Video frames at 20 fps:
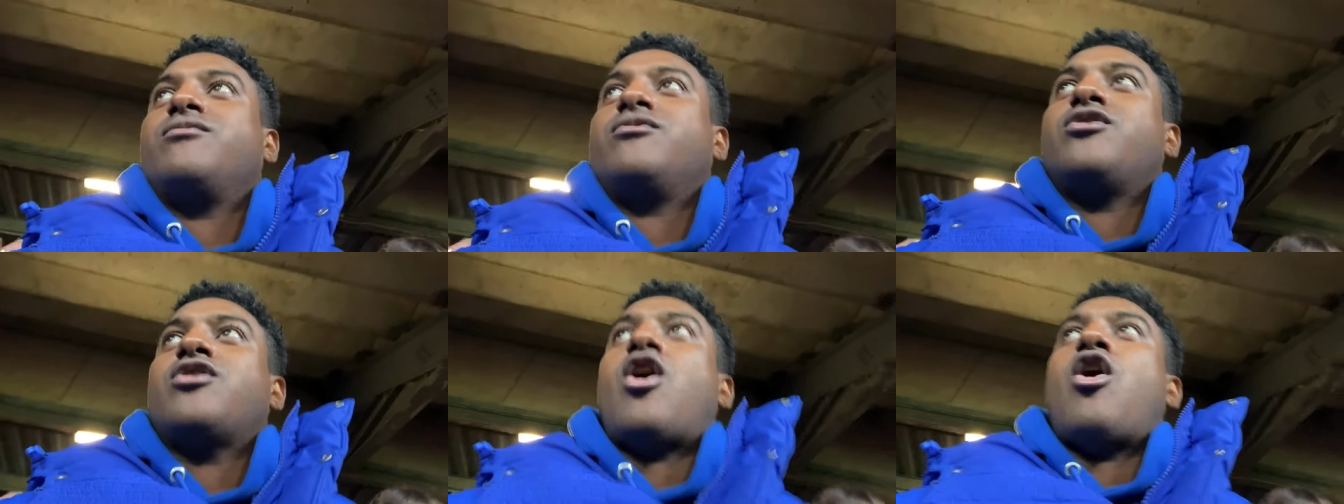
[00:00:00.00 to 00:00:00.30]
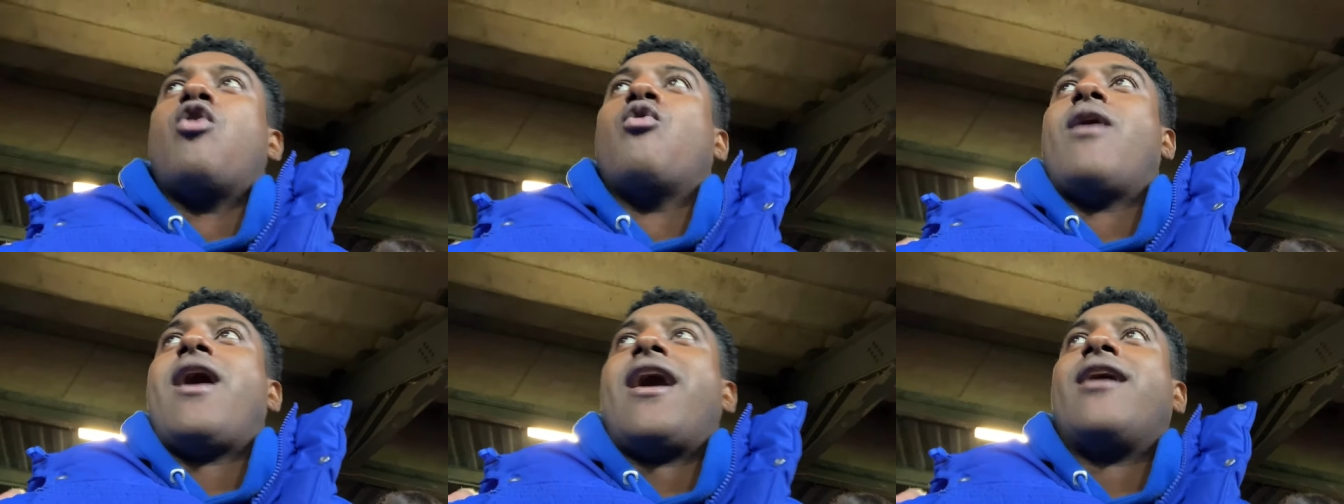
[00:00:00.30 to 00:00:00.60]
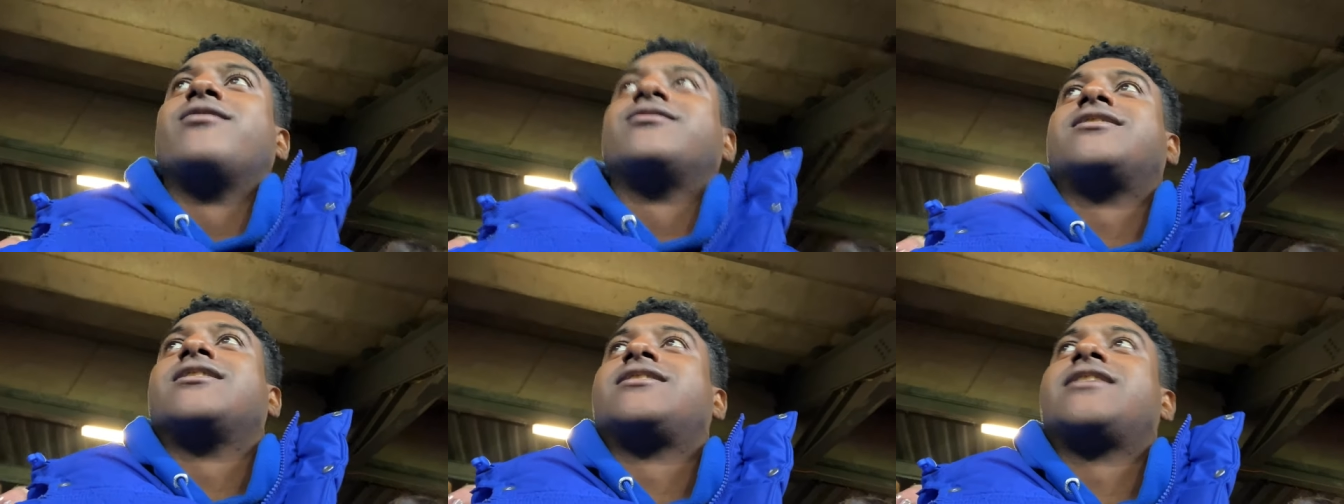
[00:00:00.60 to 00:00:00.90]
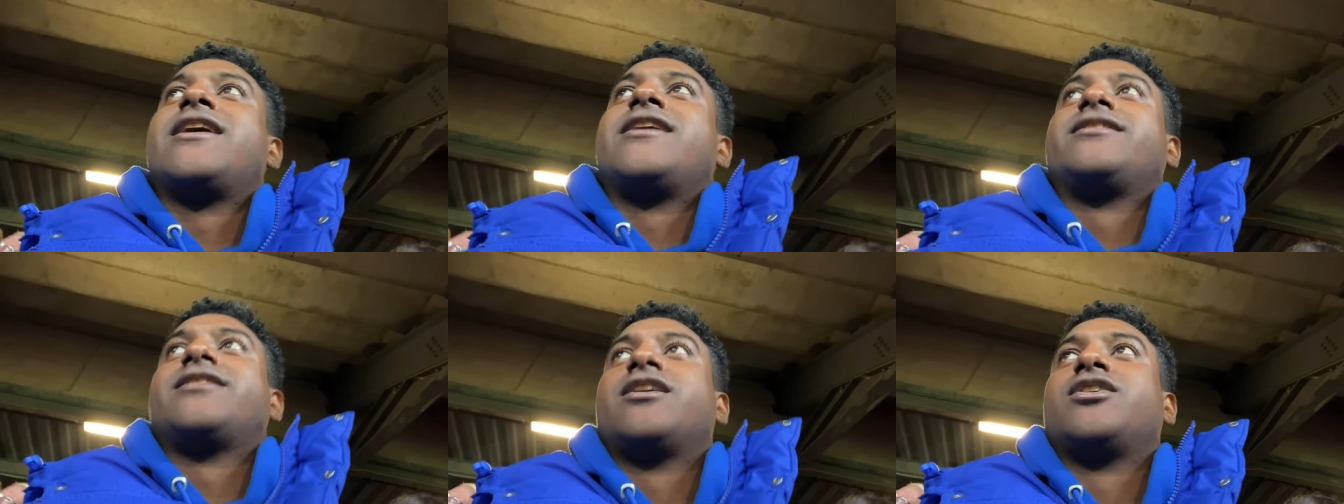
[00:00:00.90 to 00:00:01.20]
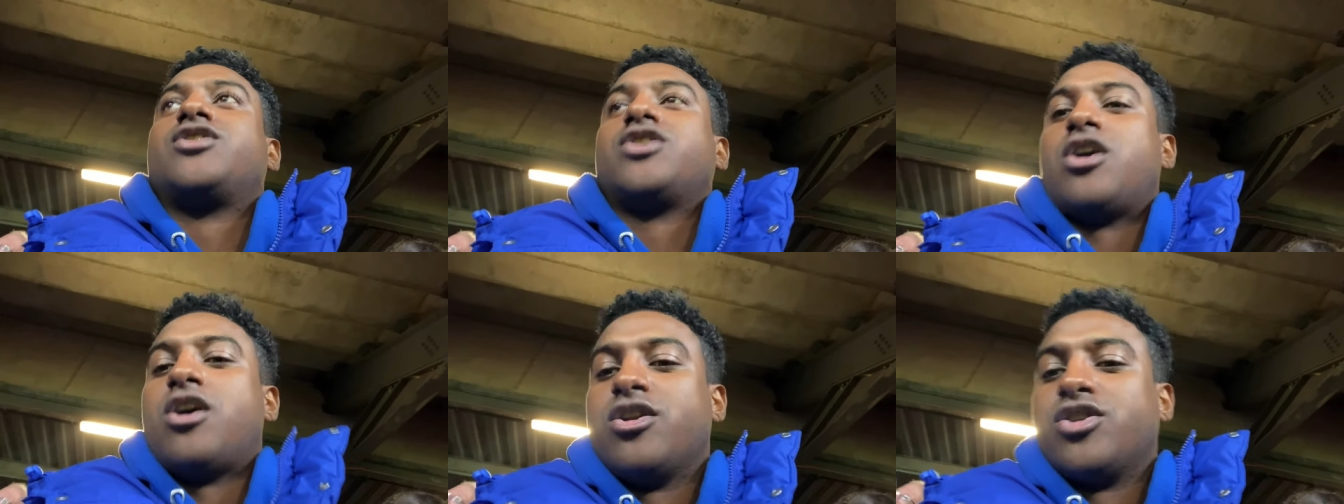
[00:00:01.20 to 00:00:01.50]
know how to take their
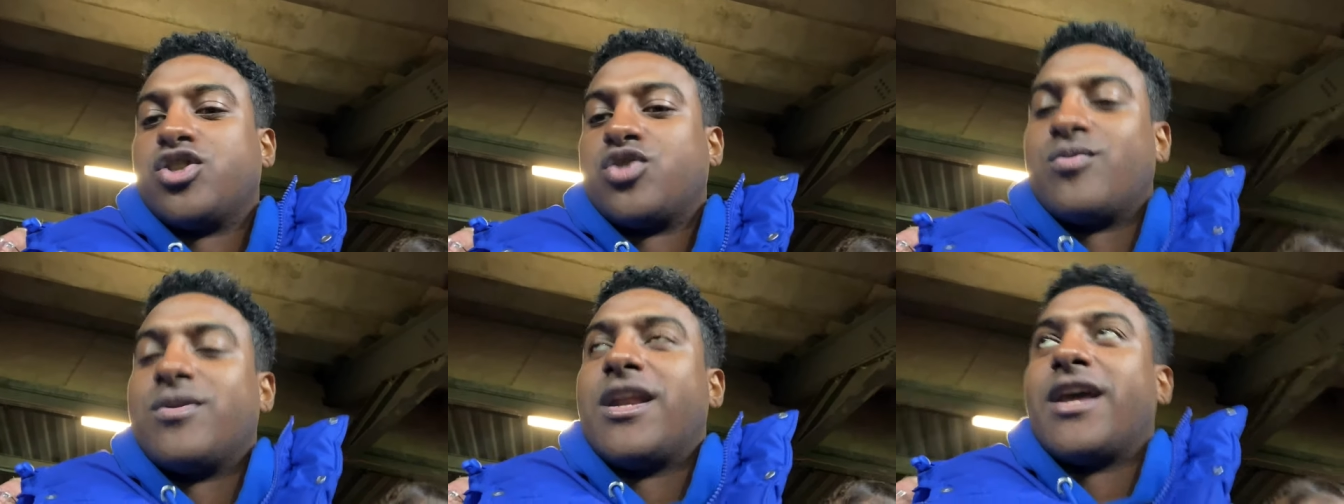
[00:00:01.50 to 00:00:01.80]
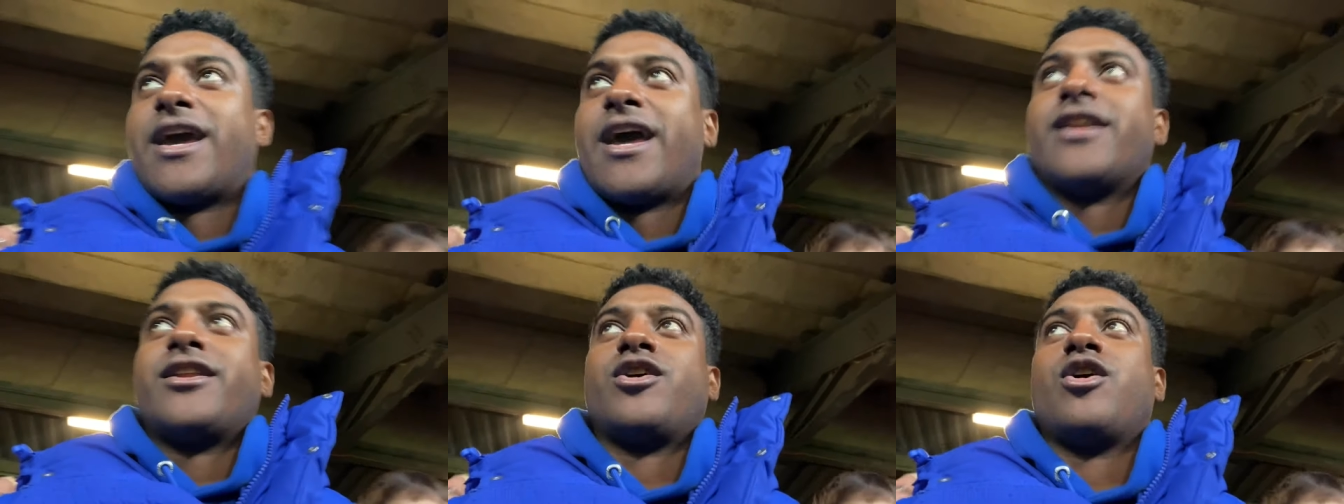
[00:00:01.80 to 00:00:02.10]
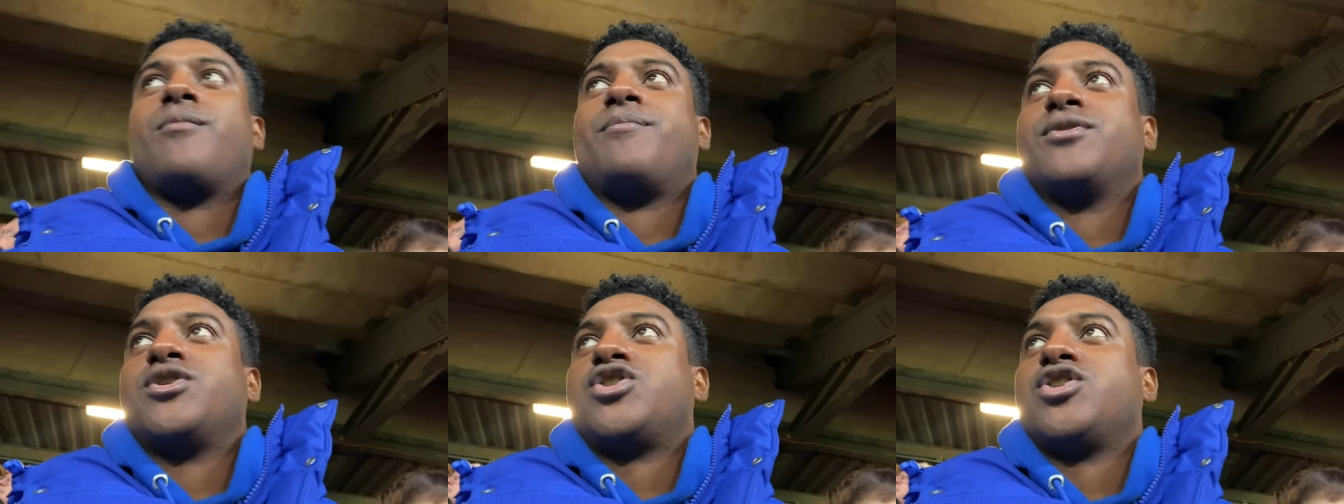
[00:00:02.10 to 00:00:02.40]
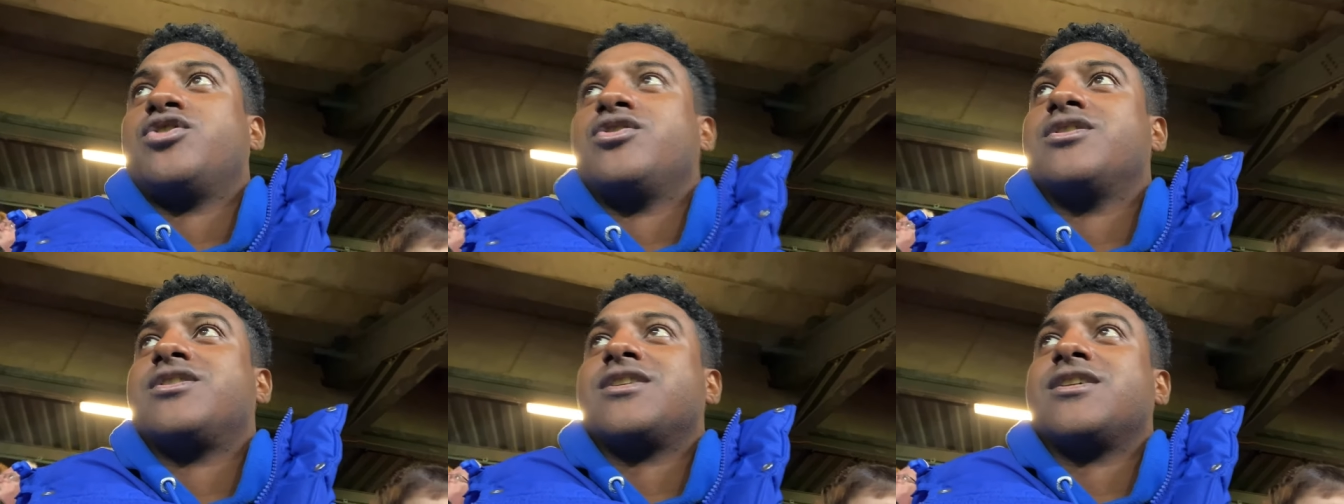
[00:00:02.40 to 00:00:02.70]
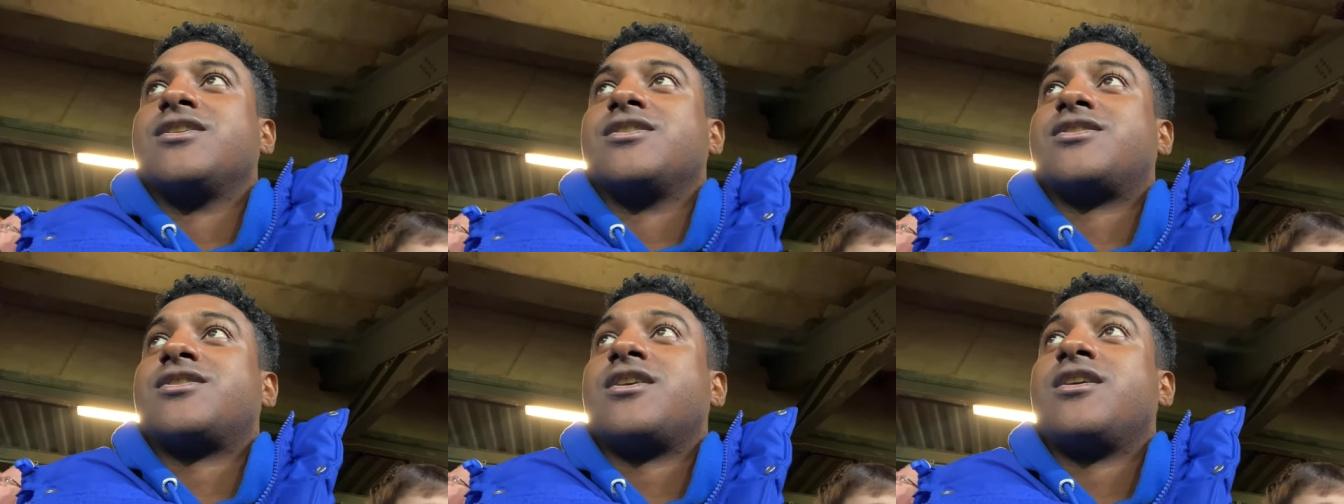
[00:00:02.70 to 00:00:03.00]
chances they
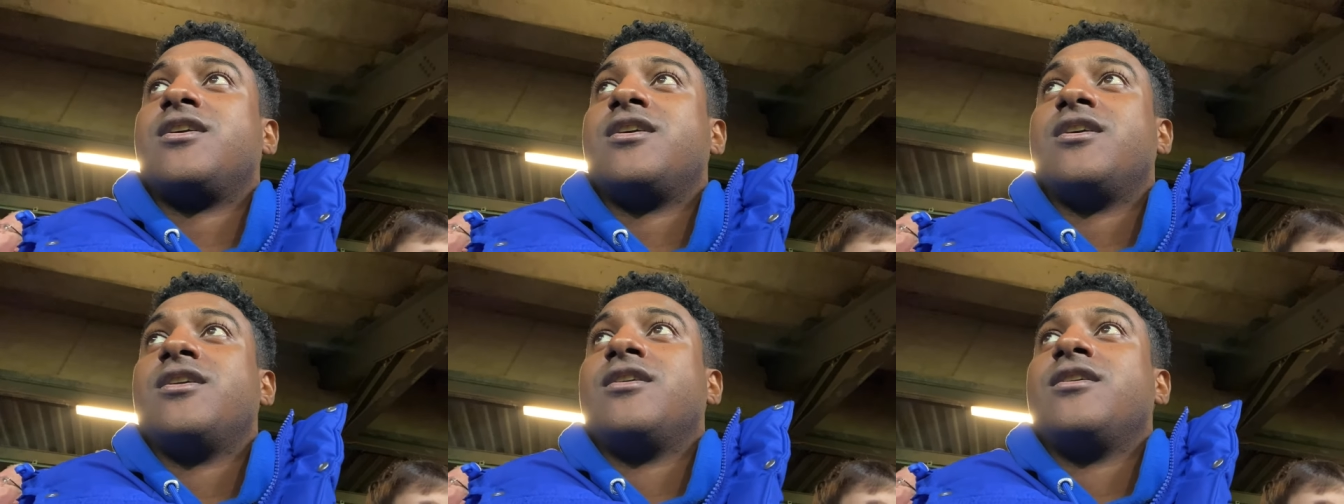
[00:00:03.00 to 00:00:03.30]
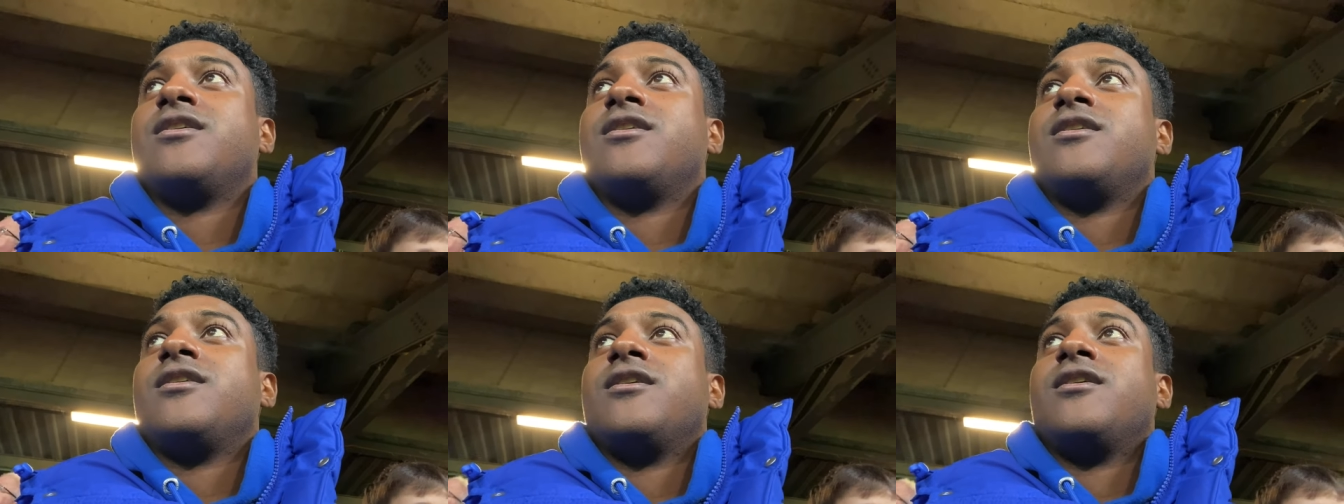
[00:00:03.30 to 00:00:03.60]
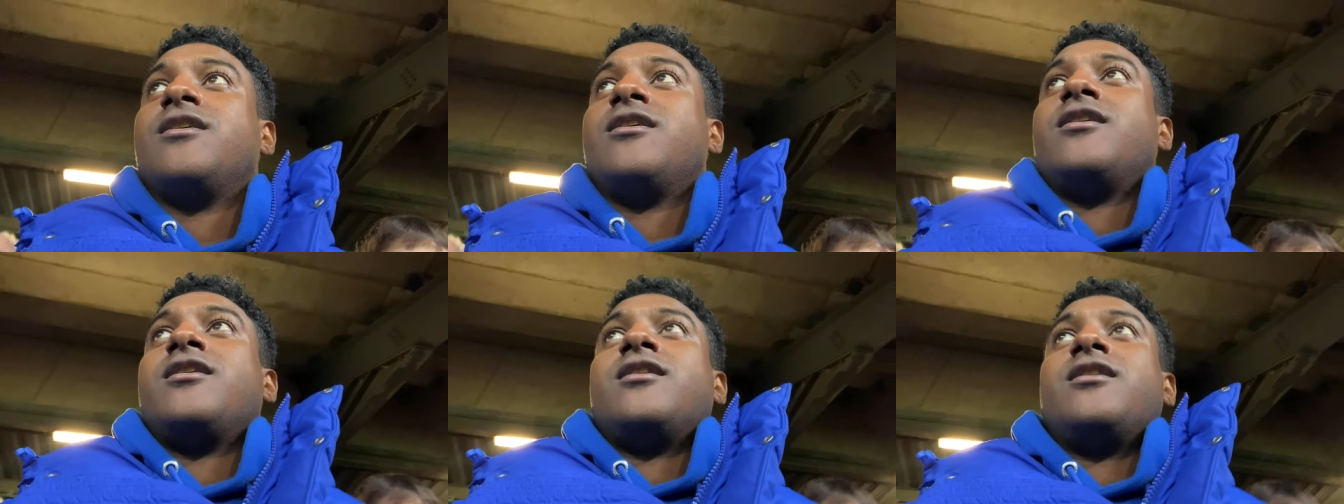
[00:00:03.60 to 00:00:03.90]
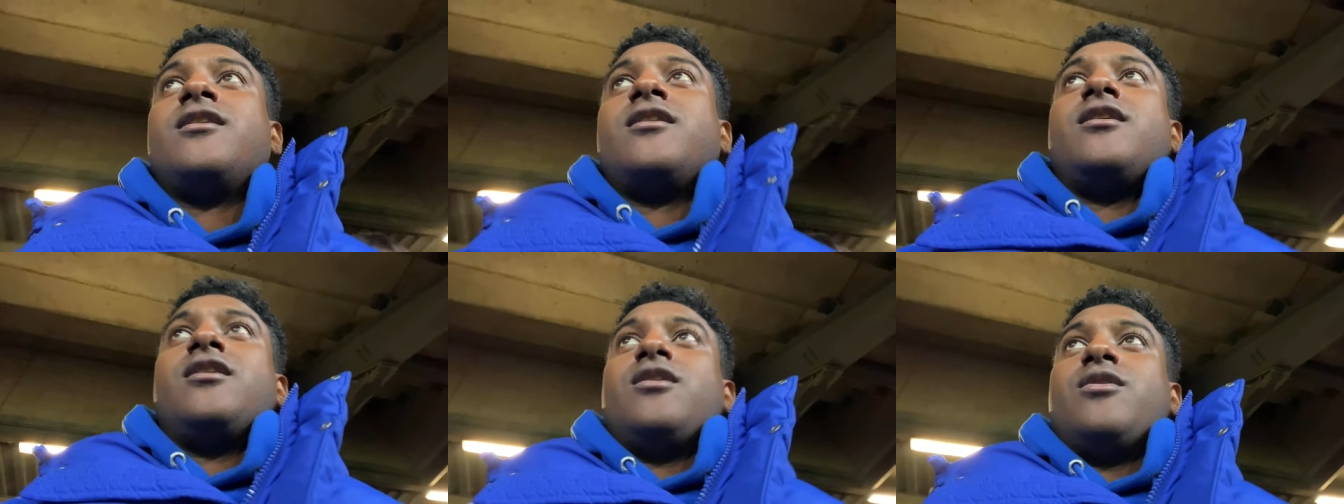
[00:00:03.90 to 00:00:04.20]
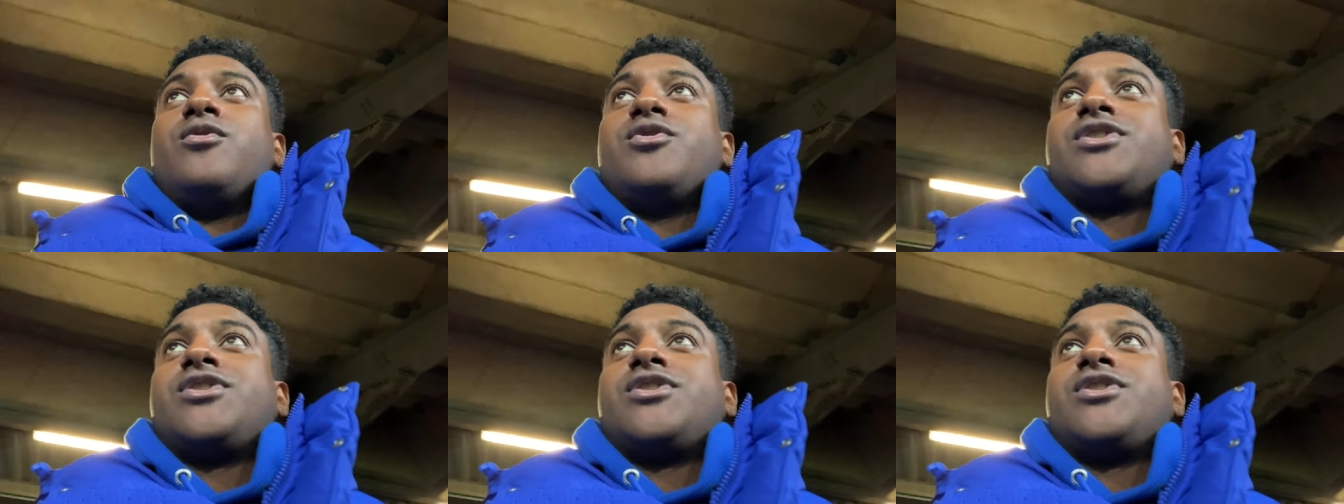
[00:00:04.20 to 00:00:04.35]
get the opportunities.